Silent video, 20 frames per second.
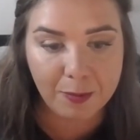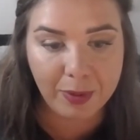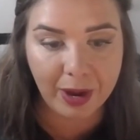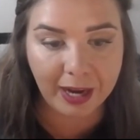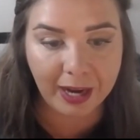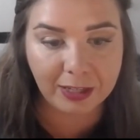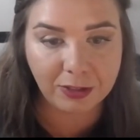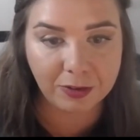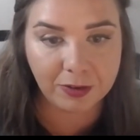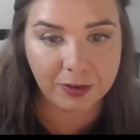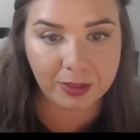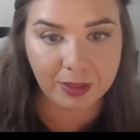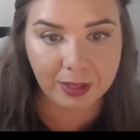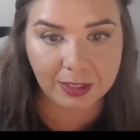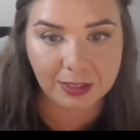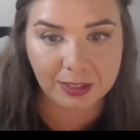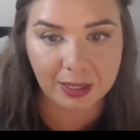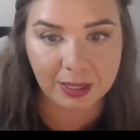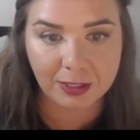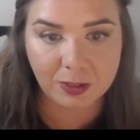by doing
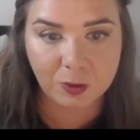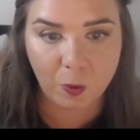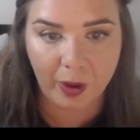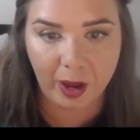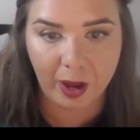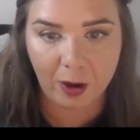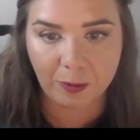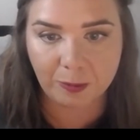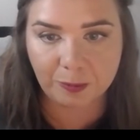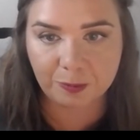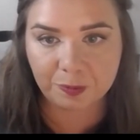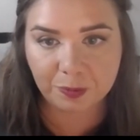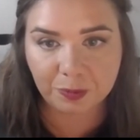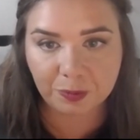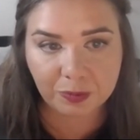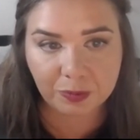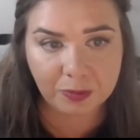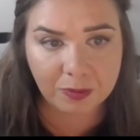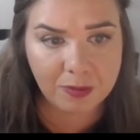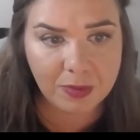this as well.
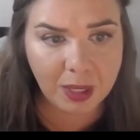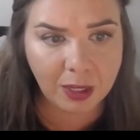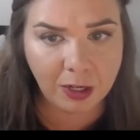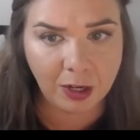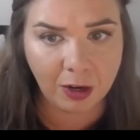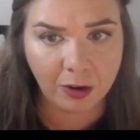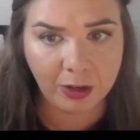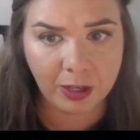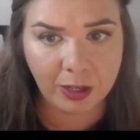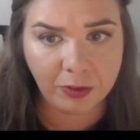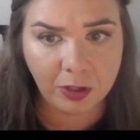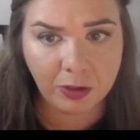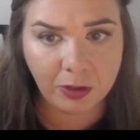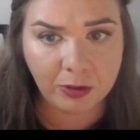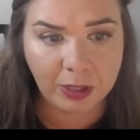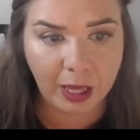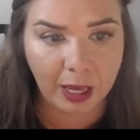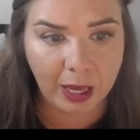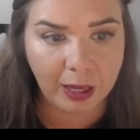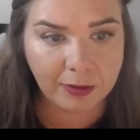Now, if you
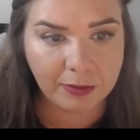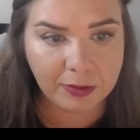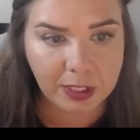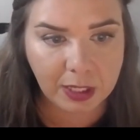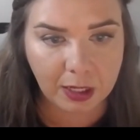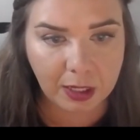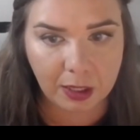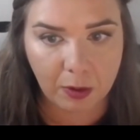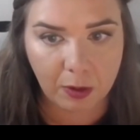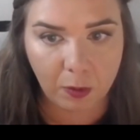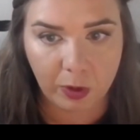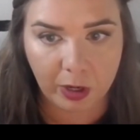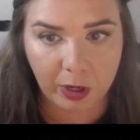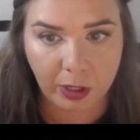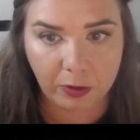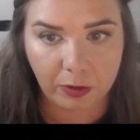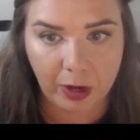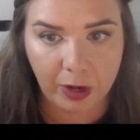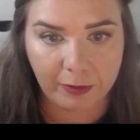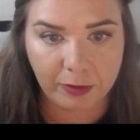loved what
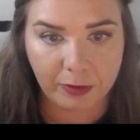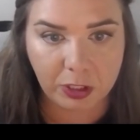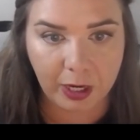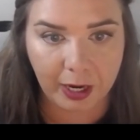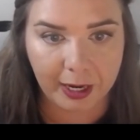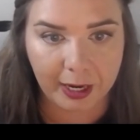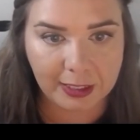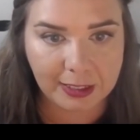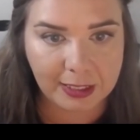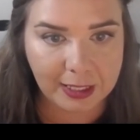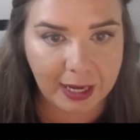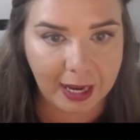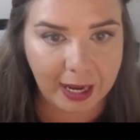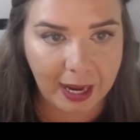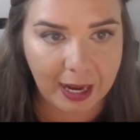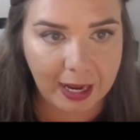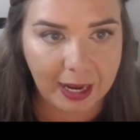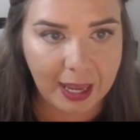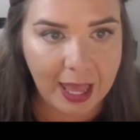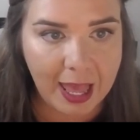you have tried
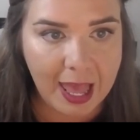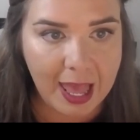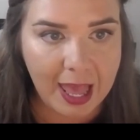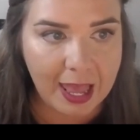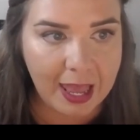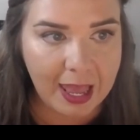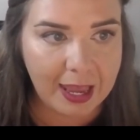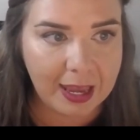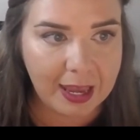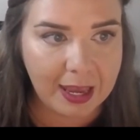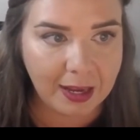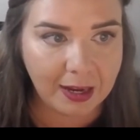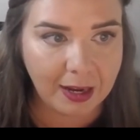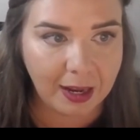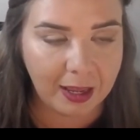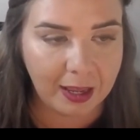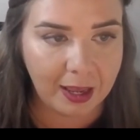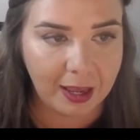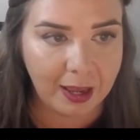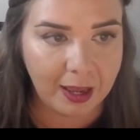today, And